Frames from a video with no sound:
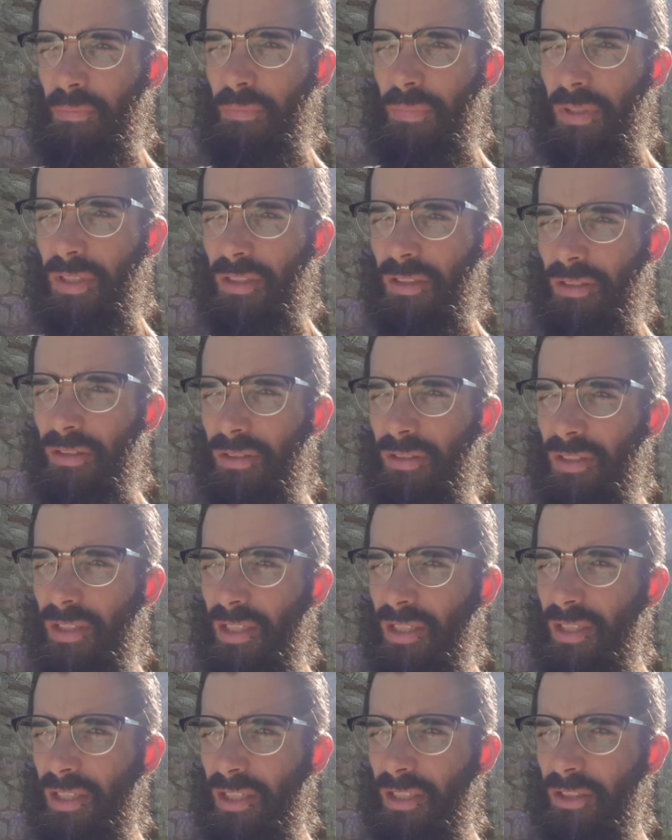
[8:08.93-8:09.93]
because
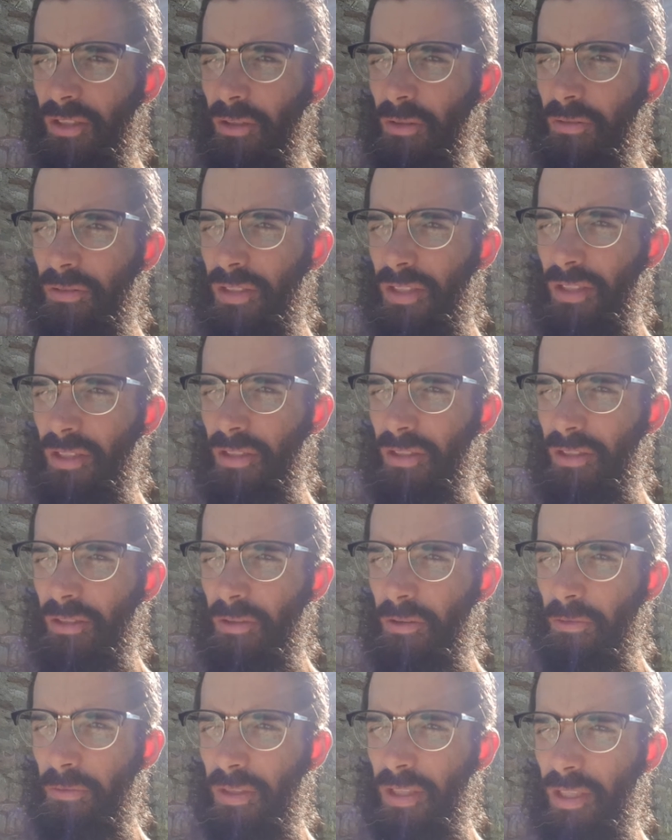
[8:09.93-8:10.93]
in this hotel they
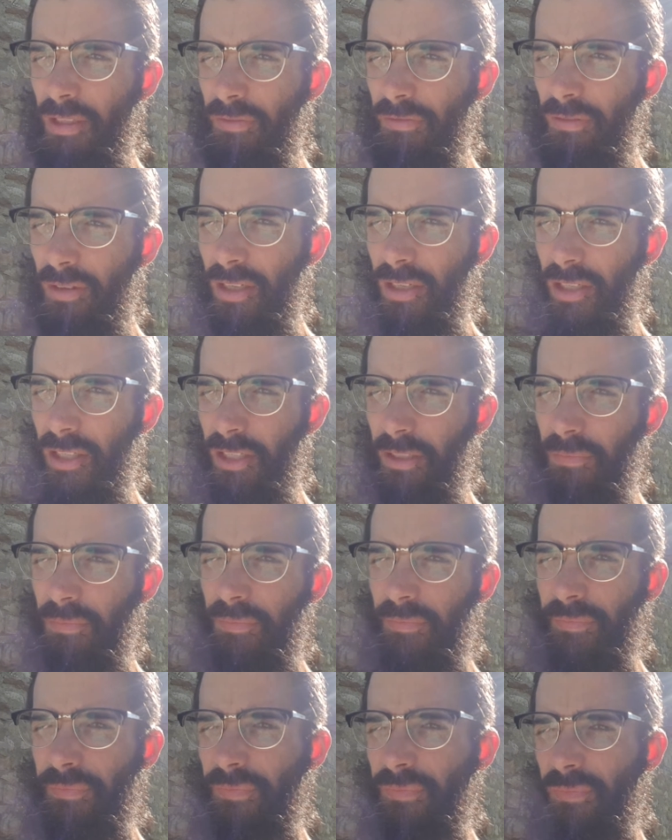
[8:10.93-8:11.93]
were really friendly,
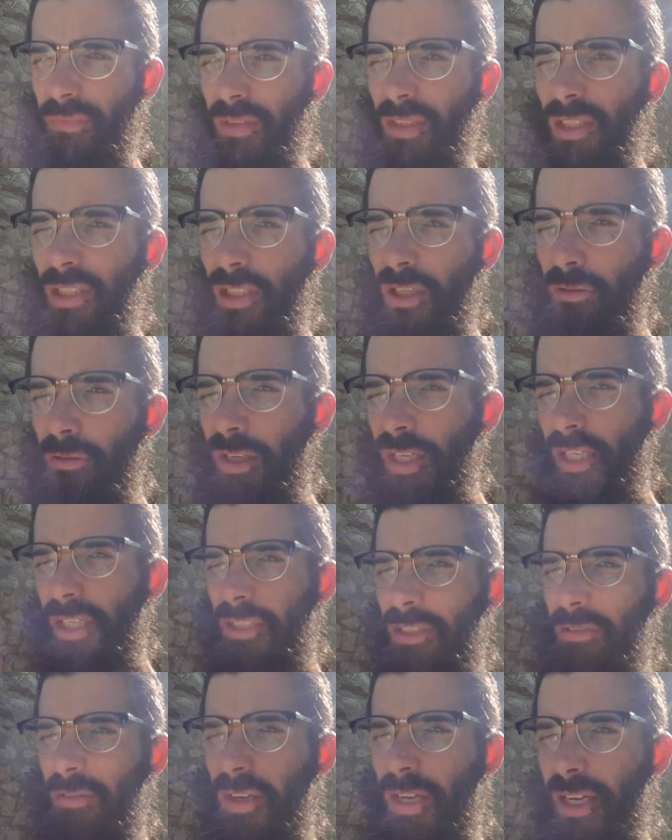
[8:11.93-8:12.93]
really
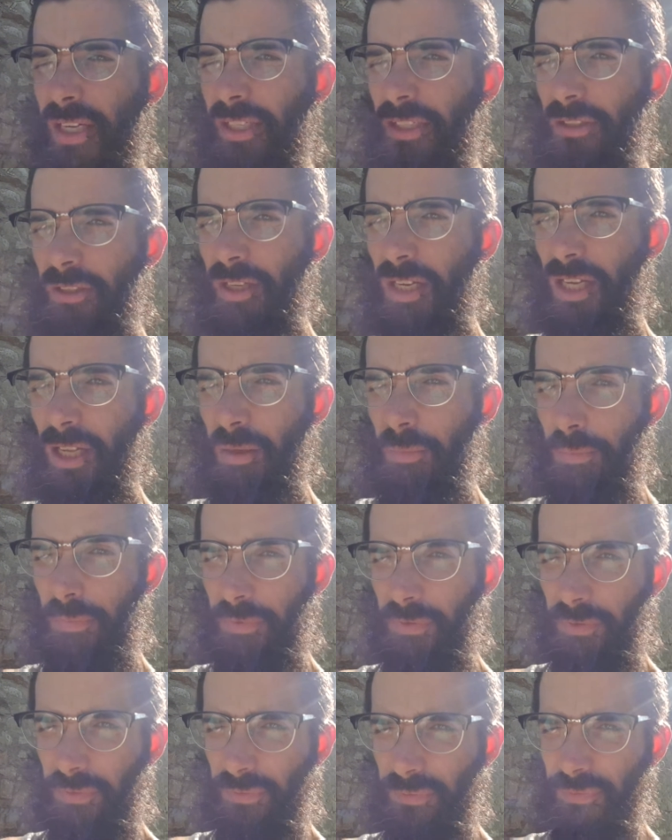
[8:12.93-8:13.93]
trying to help
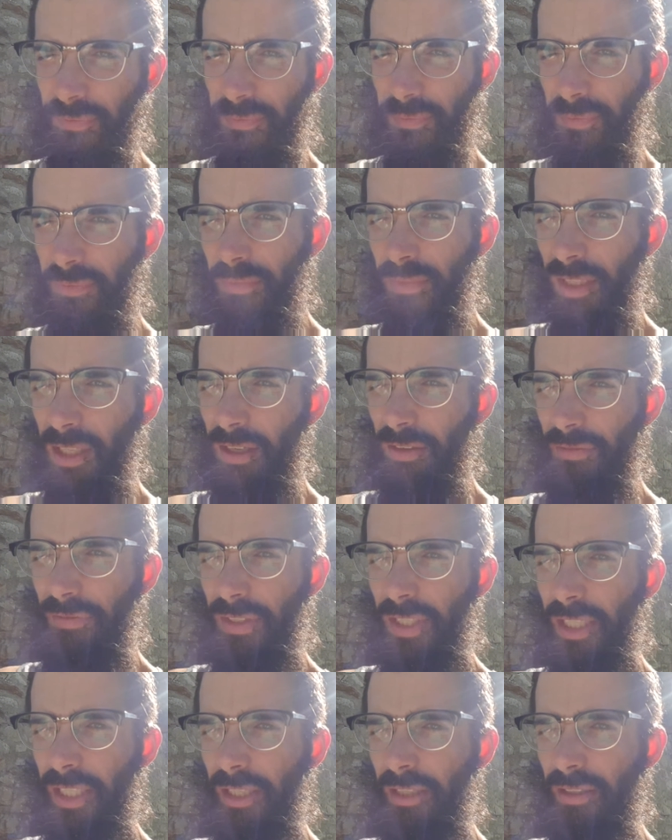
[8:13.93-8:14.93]
a
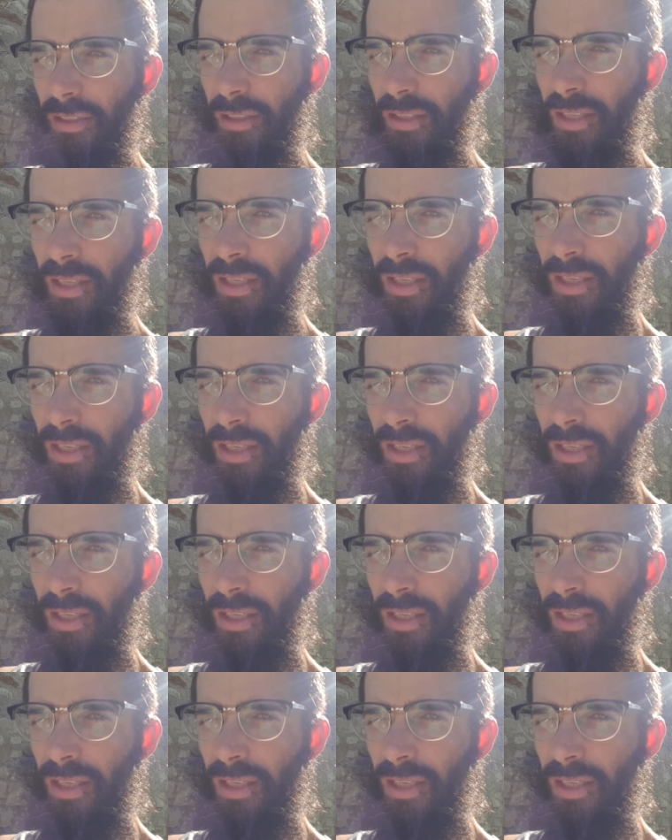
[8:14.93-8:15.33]
vegan,